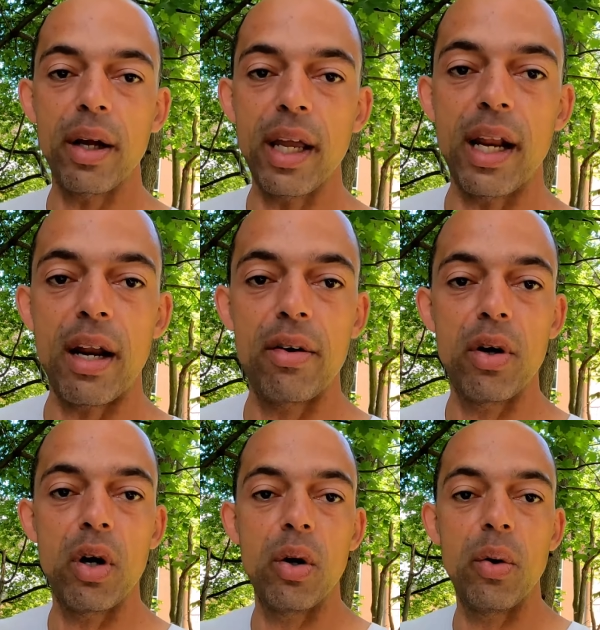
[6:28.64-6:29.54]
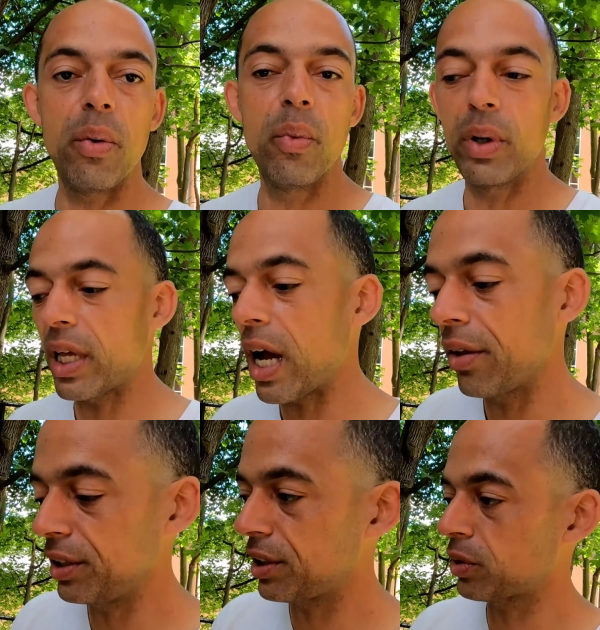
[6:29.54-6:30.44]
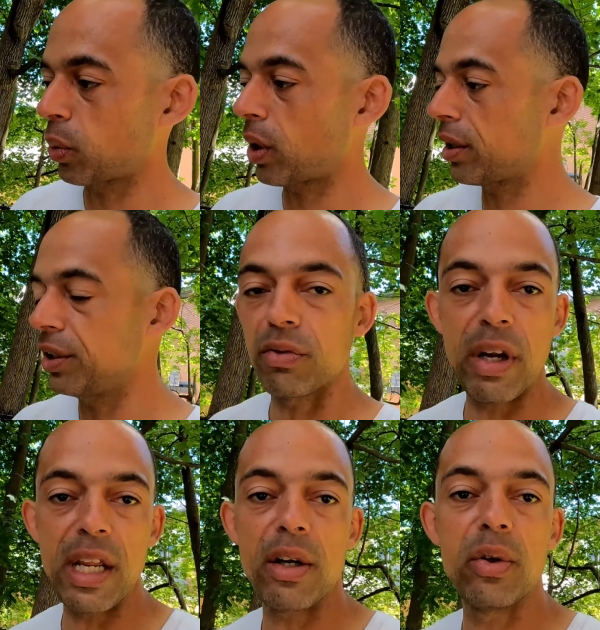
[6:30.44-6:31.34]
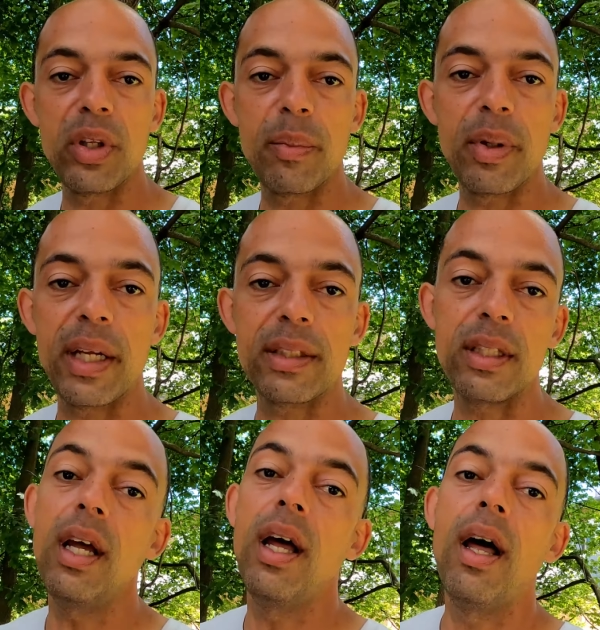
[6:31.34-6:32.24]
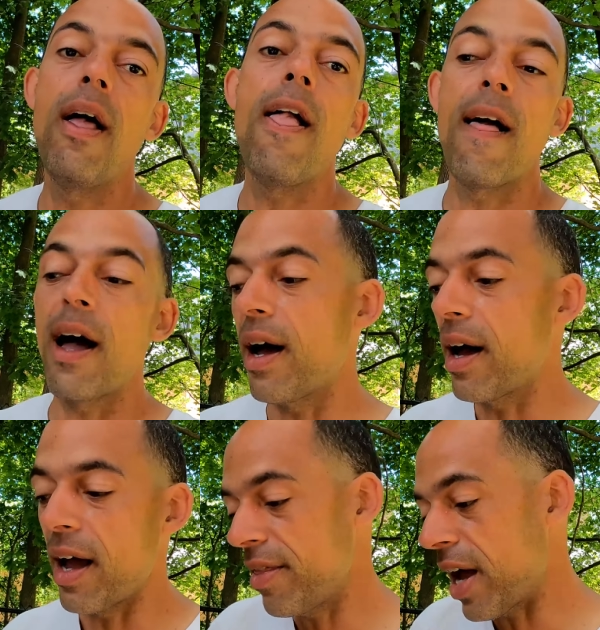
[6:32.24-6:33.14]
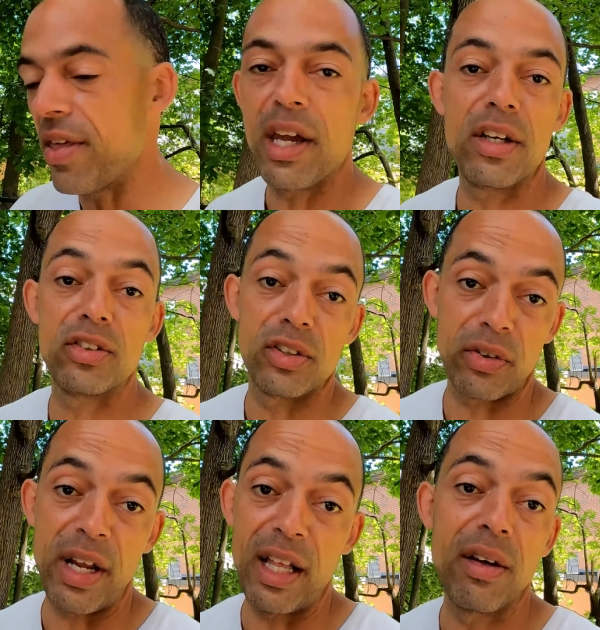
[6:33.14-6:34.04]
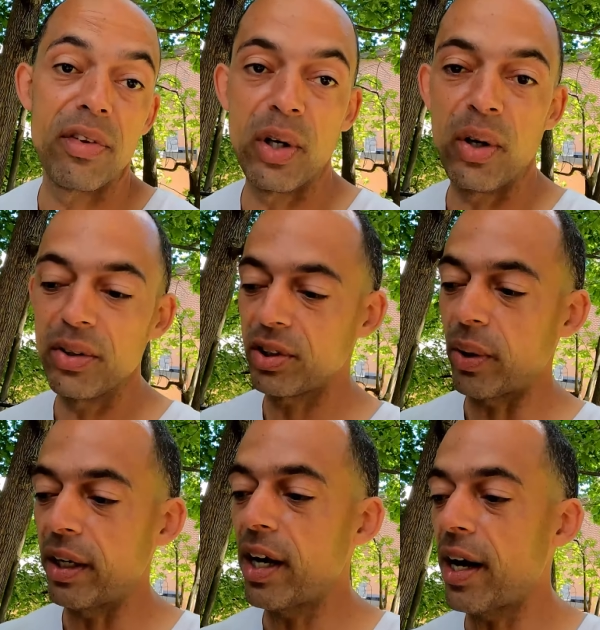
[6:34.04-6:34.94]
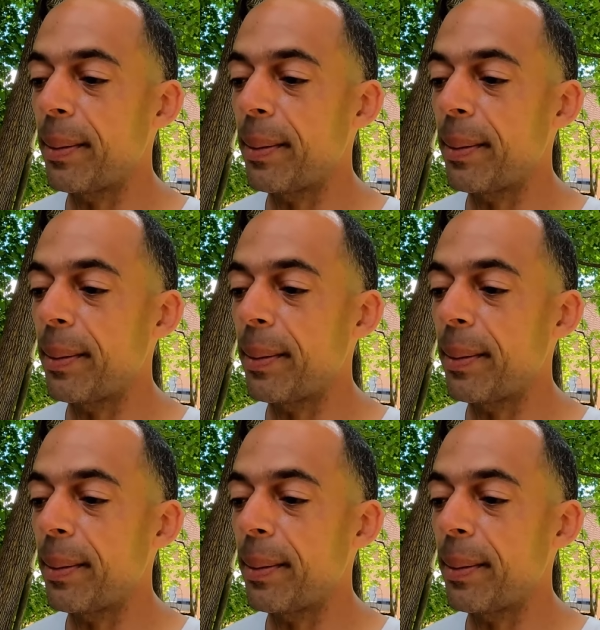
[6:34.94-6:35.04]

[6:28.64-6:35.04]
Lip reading: again, I don't know how these things work, these radiator cooling plates. I think it just looks great. I love the gold, so I got